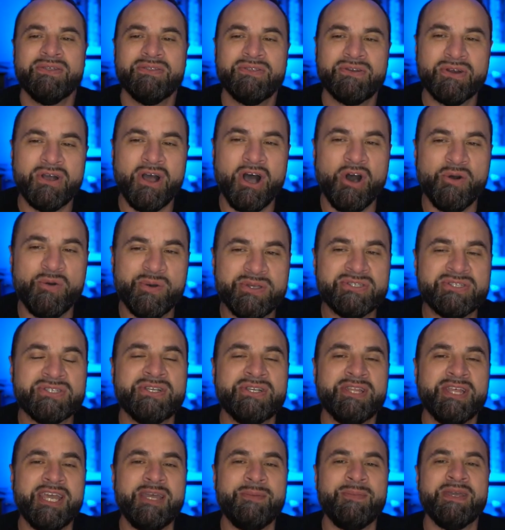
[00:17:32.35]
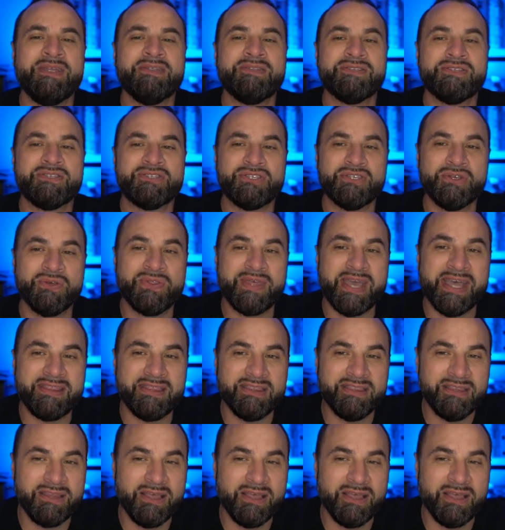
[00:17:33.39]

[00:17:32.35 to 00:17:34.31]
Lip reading: they're always claiming, so that